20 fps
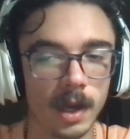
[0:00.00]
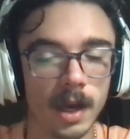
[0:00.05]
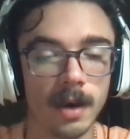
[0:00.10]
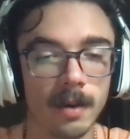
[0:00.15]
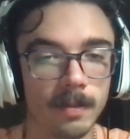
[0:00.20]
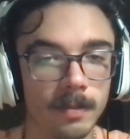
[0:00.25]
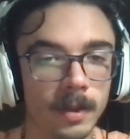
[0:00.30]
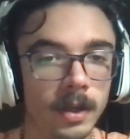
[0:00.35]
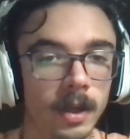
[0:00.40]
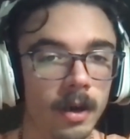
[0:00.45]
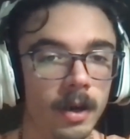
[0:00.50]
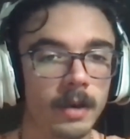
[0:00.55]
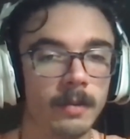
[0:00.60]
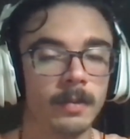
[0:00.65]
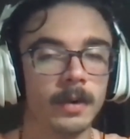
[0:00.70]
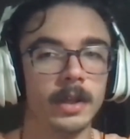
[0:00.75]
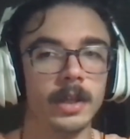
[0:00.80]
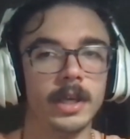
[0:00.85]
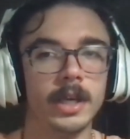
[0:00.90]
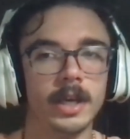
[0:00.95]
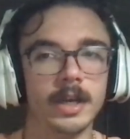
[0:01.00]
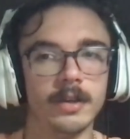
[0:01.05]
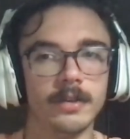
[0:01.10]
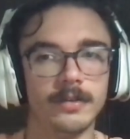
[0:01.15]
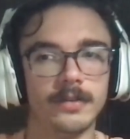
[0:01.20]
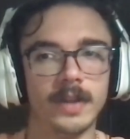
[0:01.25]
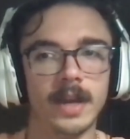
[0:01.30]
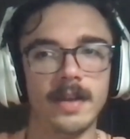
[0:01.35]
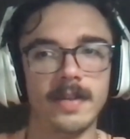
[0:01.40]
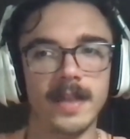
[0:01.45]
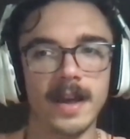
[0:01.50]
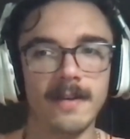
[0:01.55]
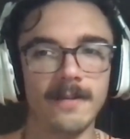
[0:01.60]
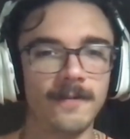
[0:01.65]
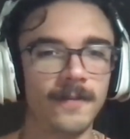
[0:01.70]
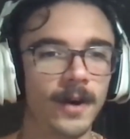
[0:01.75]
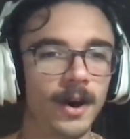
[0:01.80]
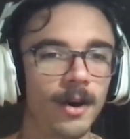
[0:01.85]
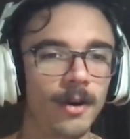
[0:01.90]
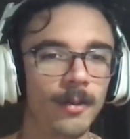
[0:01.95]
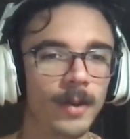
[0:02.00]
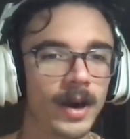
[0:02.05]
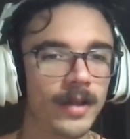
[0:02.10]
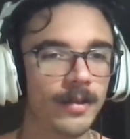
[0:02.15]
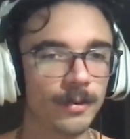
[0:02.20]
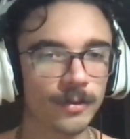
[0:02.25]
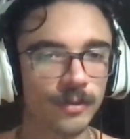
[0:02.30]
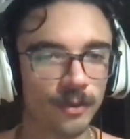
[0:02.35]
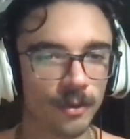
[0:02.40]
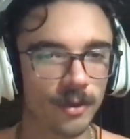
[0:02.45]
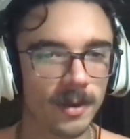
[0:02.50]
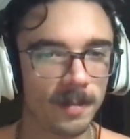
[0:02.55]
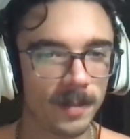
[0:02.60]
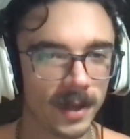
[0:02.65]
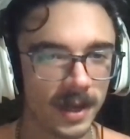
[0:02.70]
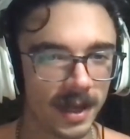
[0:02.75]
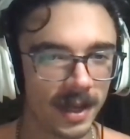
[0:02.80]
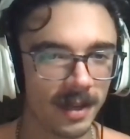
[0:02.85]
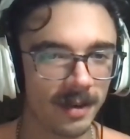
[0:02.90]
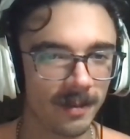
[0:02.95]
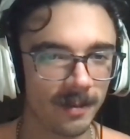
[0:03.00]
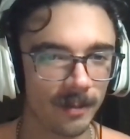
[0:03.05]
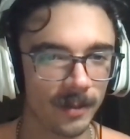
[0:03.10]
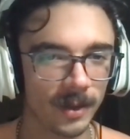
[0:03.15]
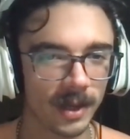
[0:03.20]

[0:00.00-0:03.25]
Yeah, but no, it really is. That fall weather's creeping in.